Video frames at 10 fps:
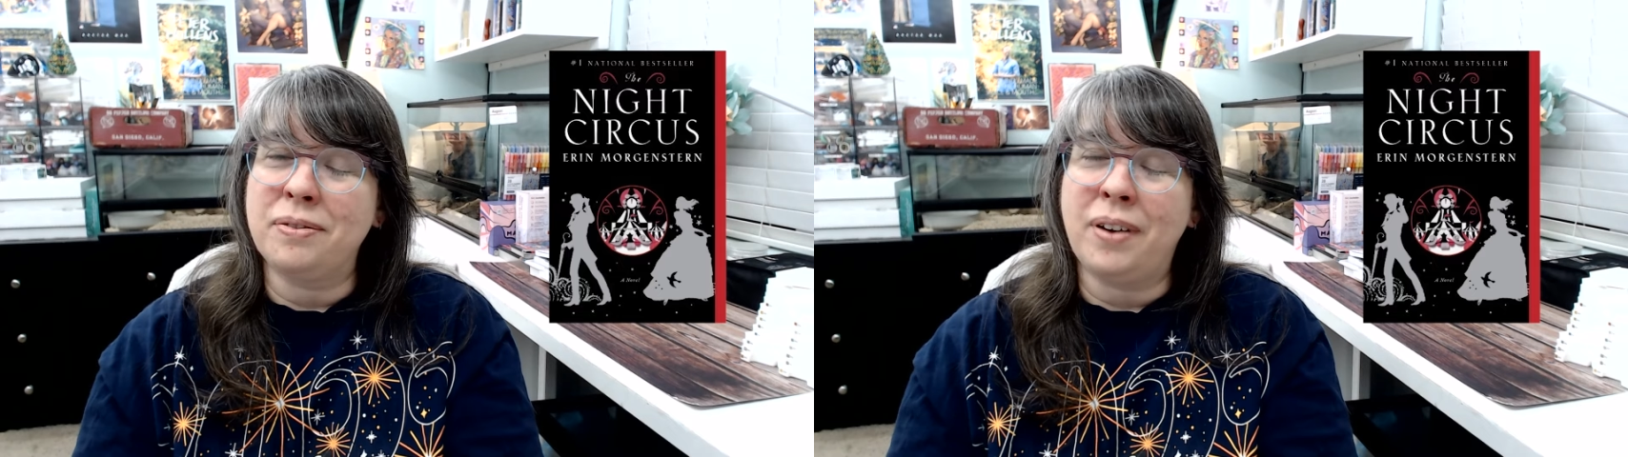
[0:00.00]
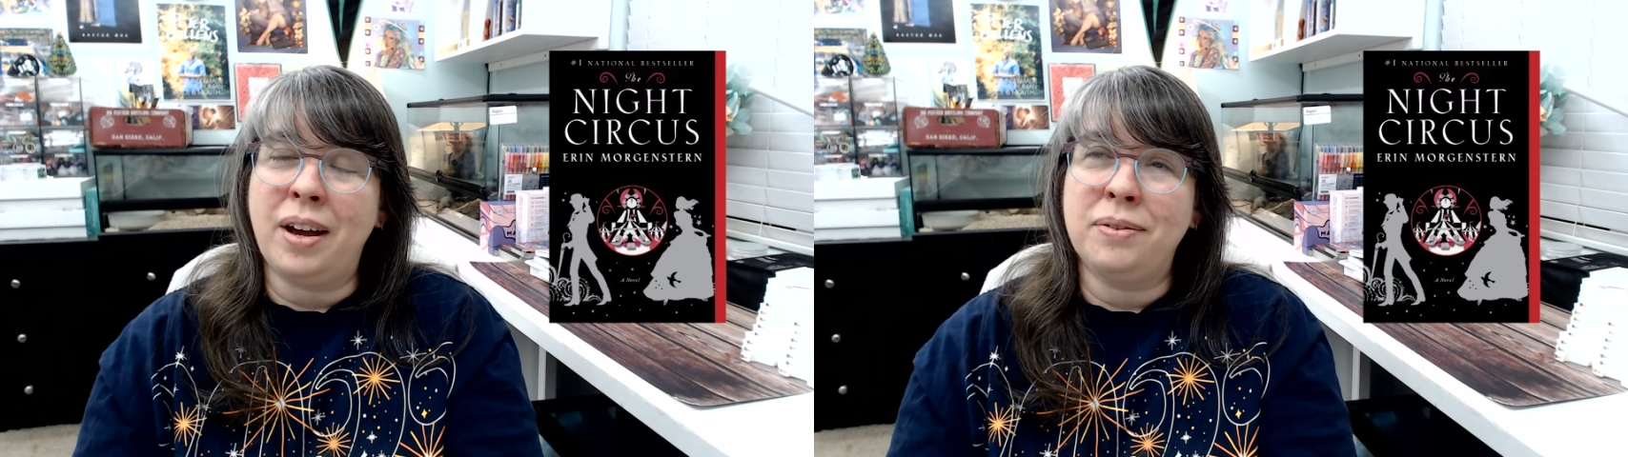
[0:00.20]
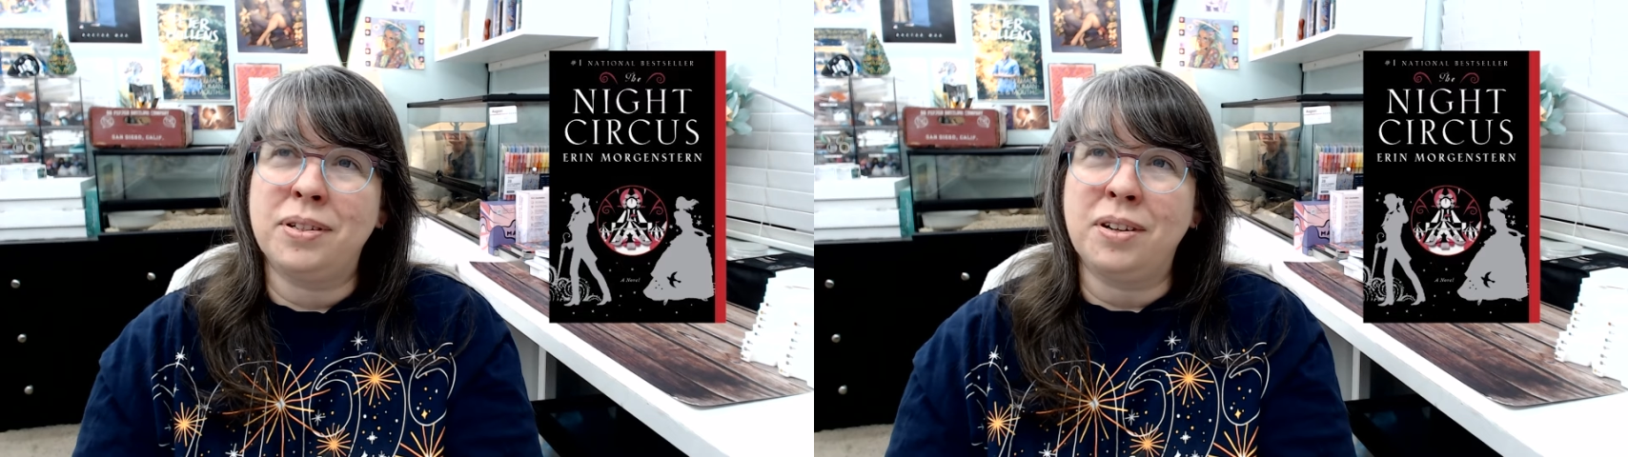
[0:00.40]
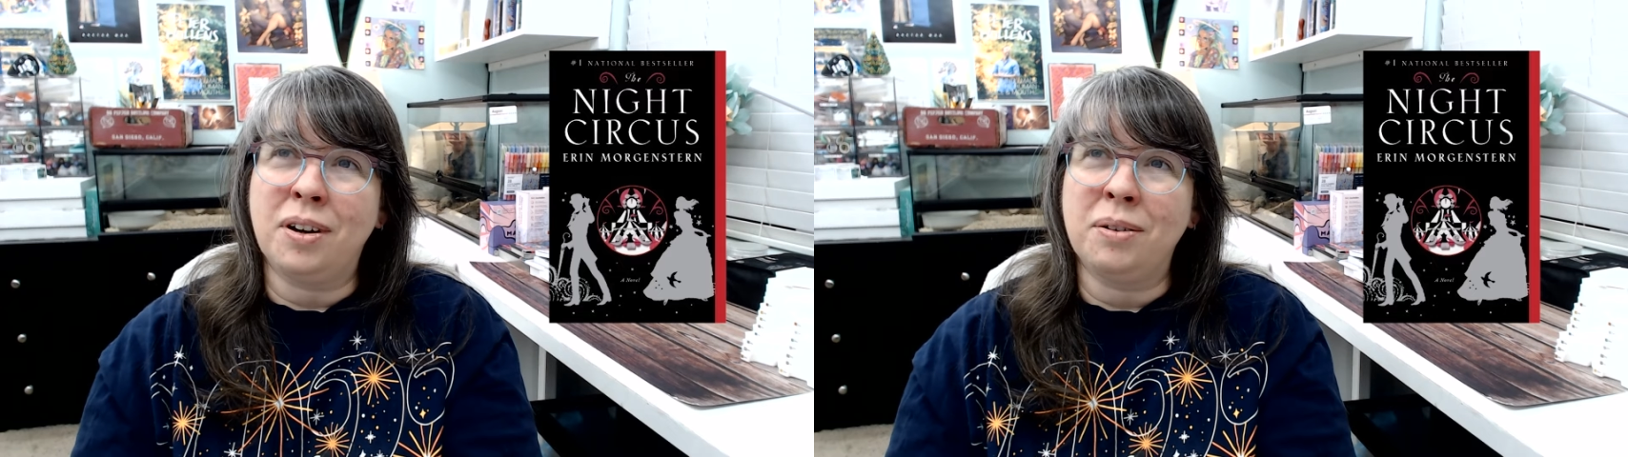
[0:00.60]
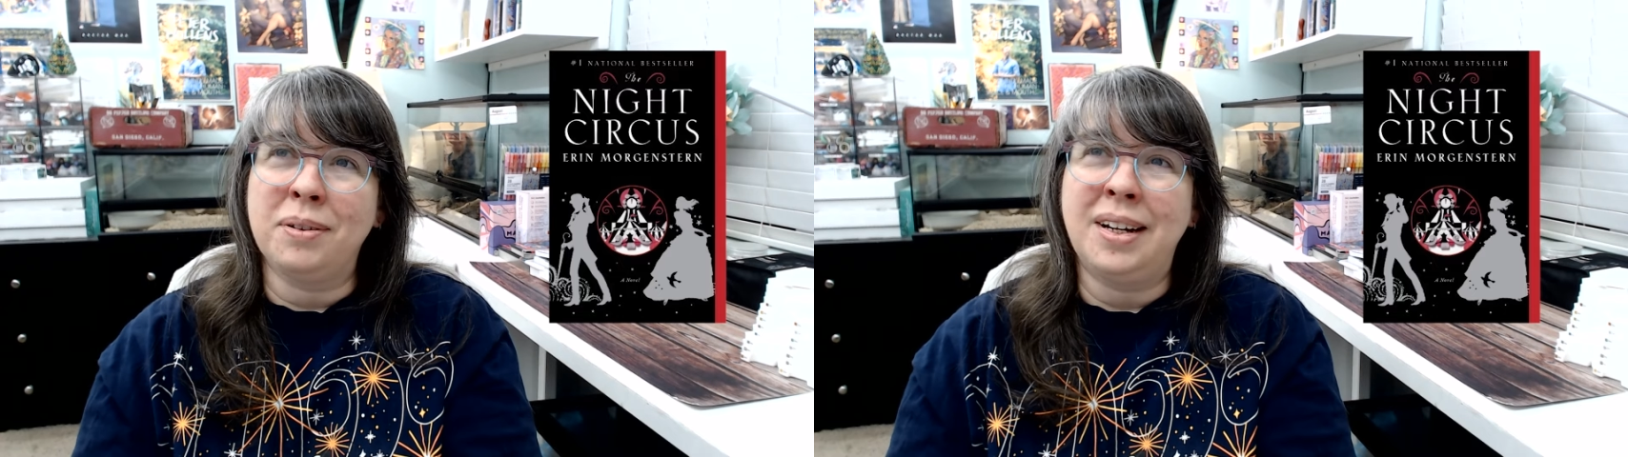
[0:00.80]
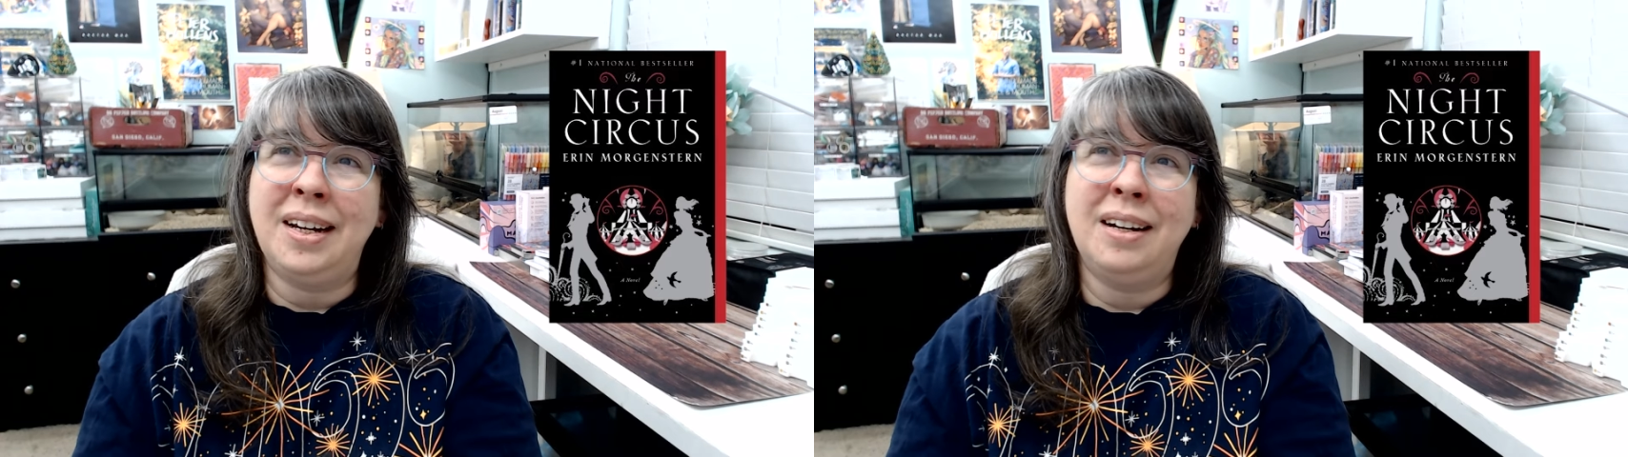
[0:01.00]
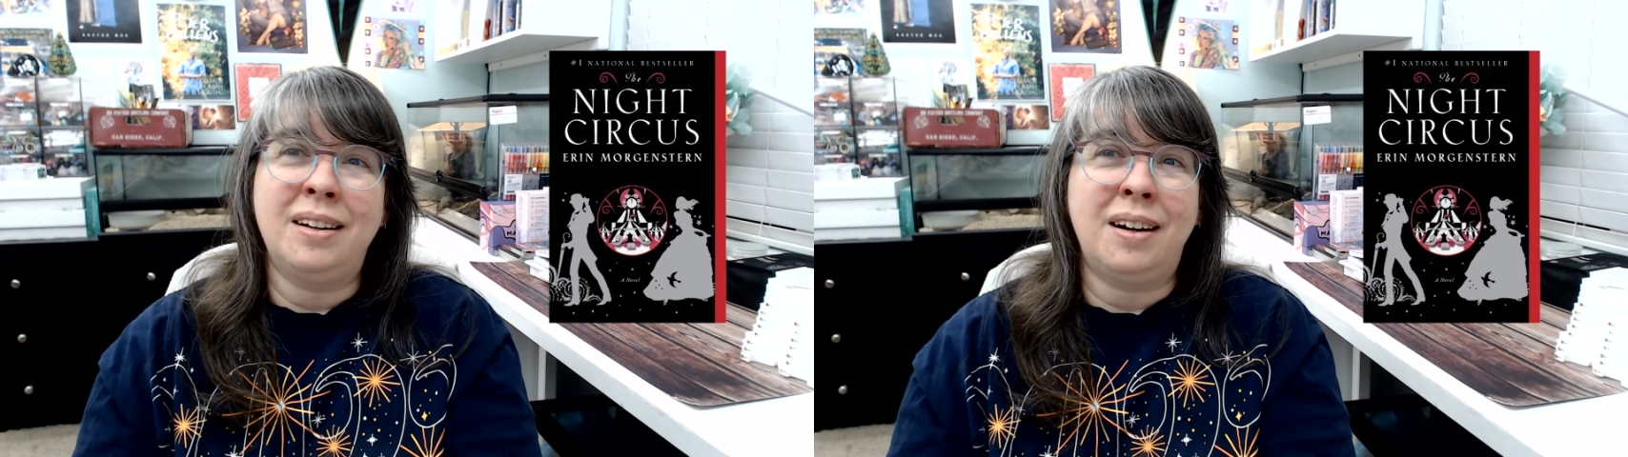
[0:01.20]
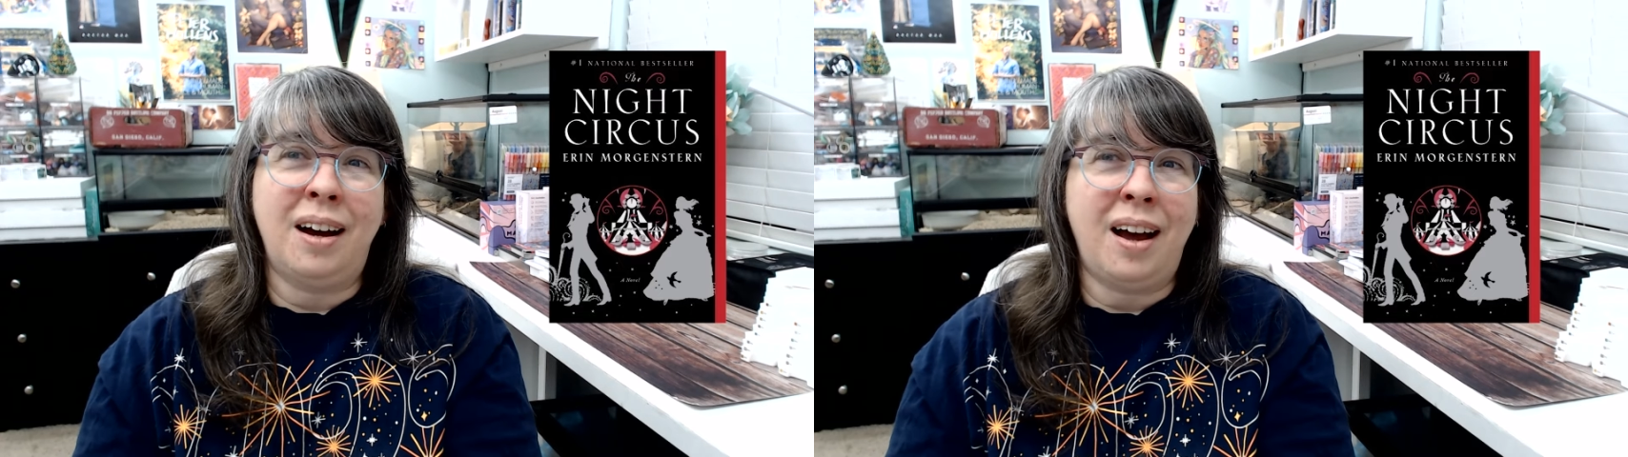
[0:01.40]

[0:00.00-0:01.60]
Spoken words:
5-star read.